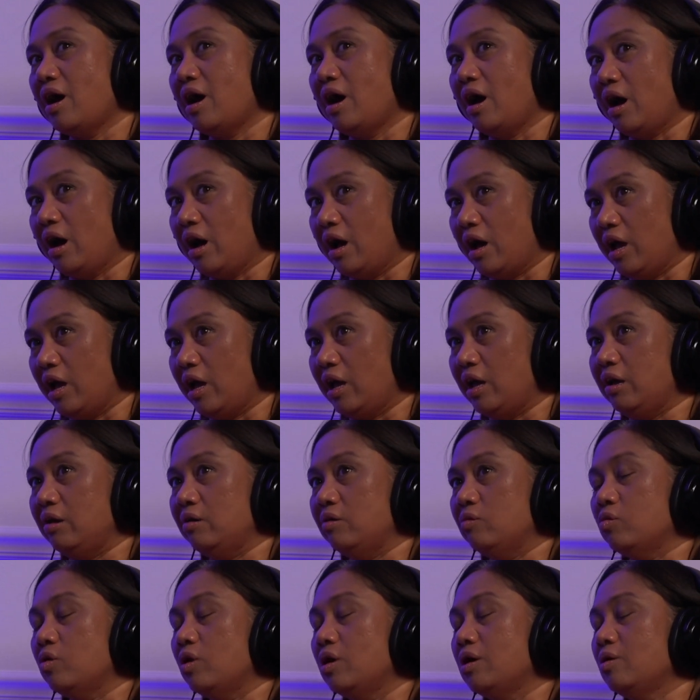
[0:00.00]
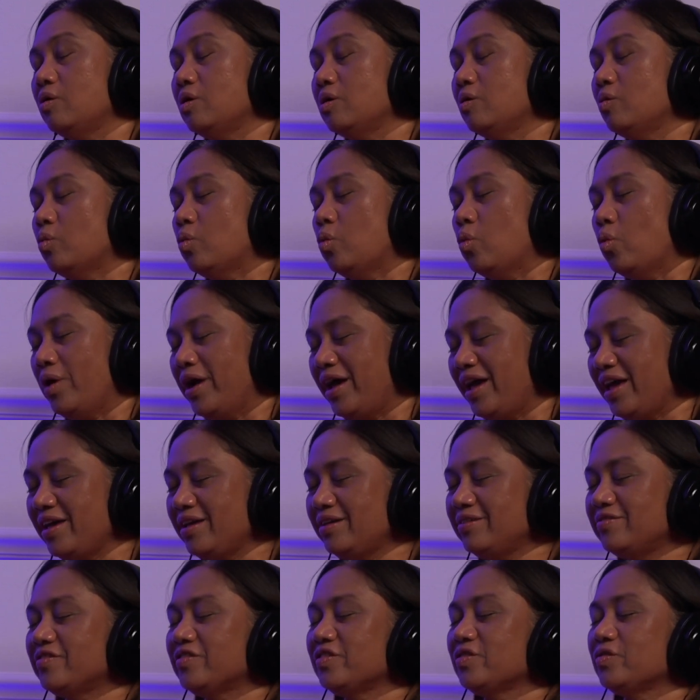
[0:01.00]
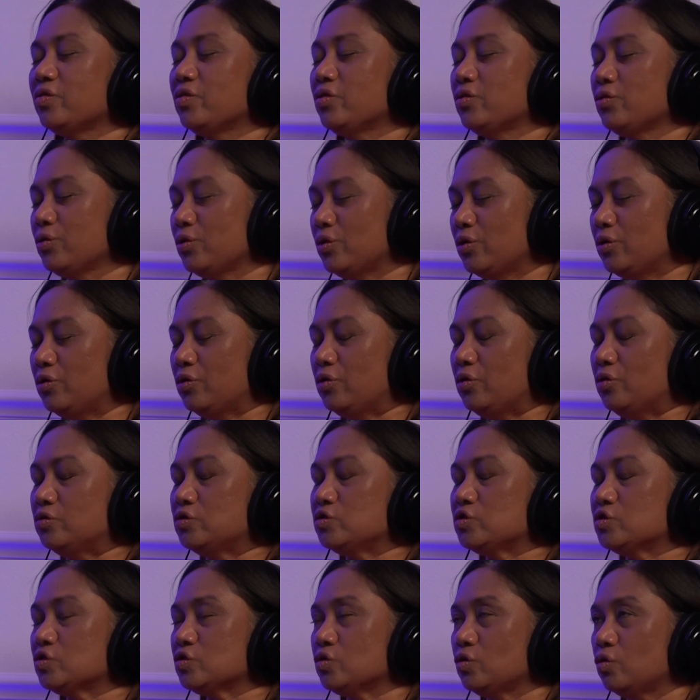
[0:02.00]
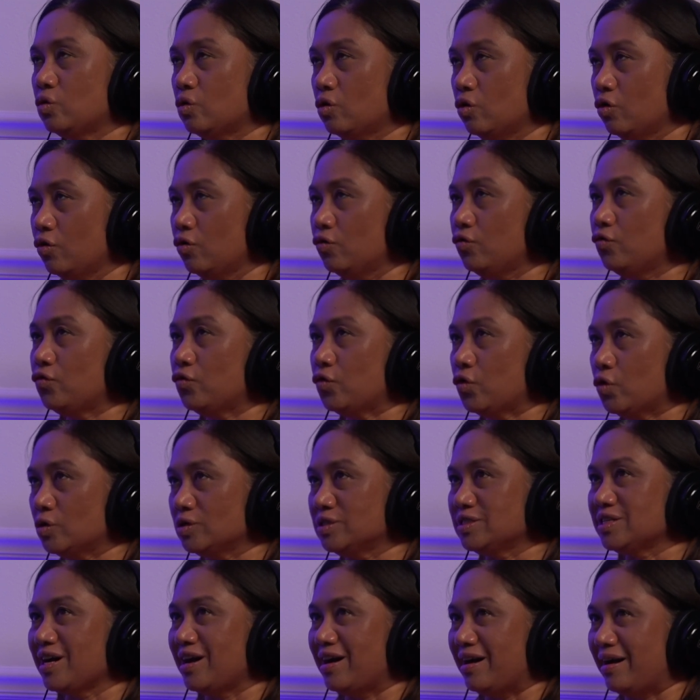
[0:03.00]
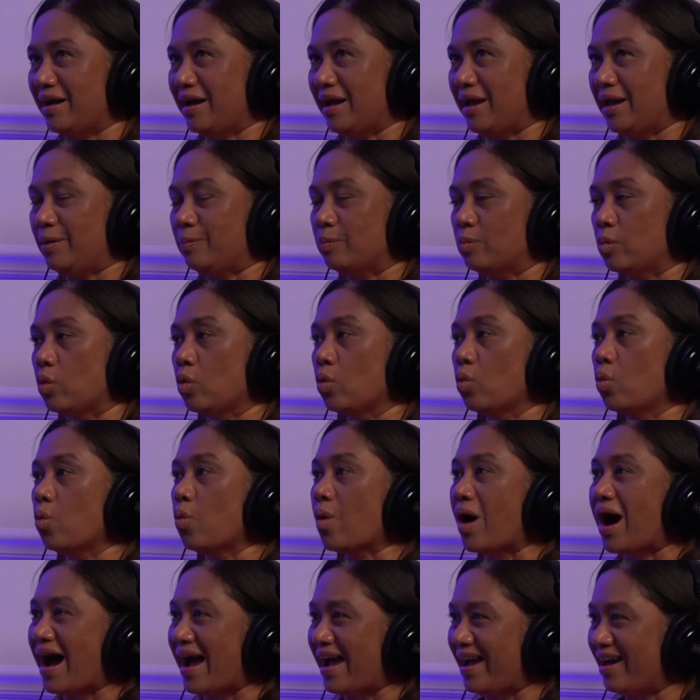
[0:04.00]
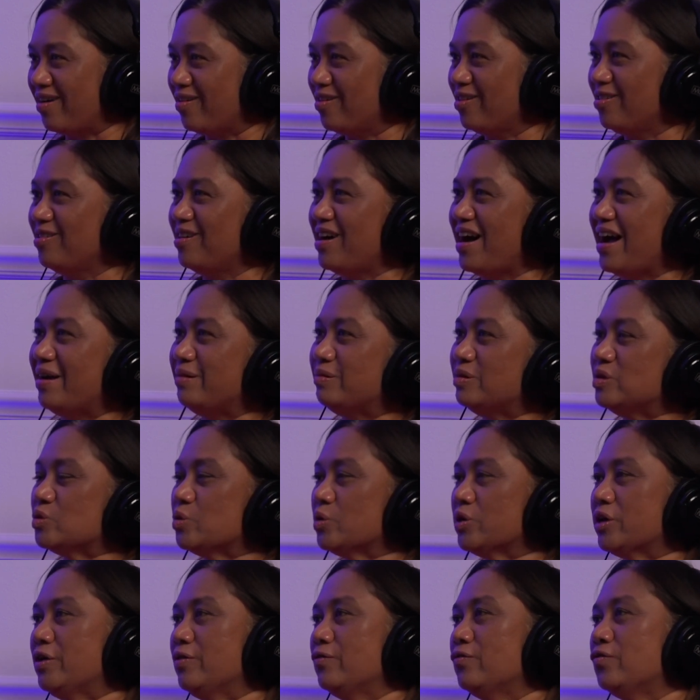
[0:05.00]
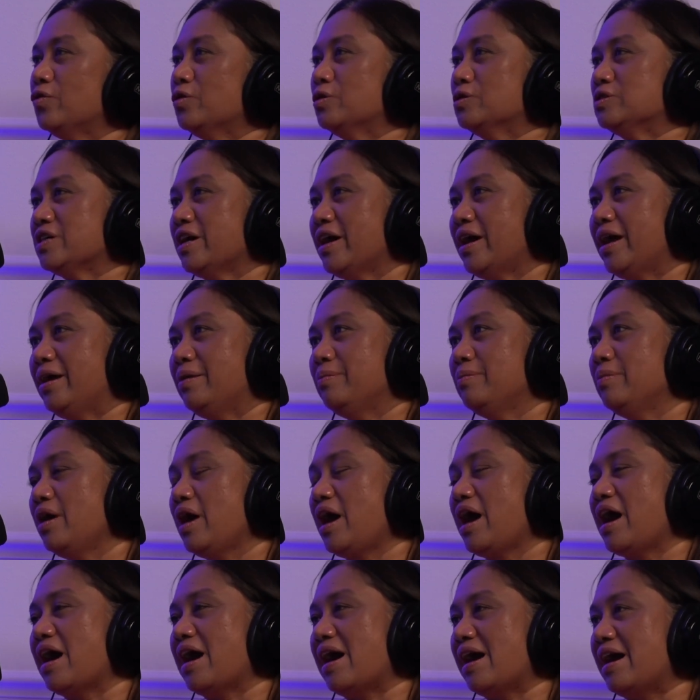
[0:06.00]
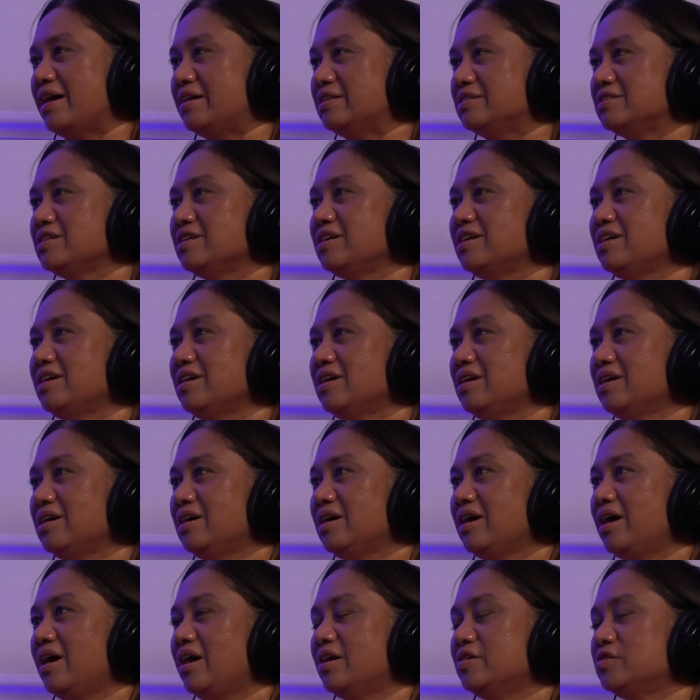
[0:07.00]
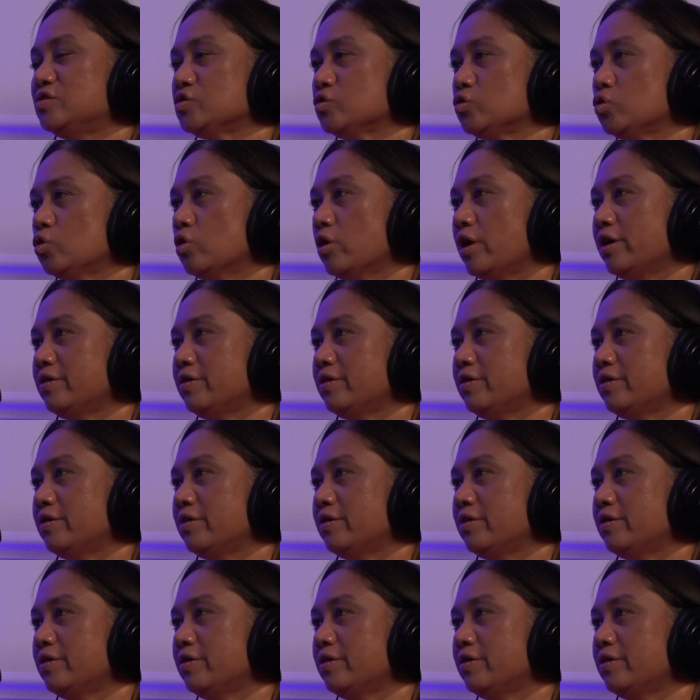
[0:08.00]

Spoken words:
I went through school full time while I was working full time at a school.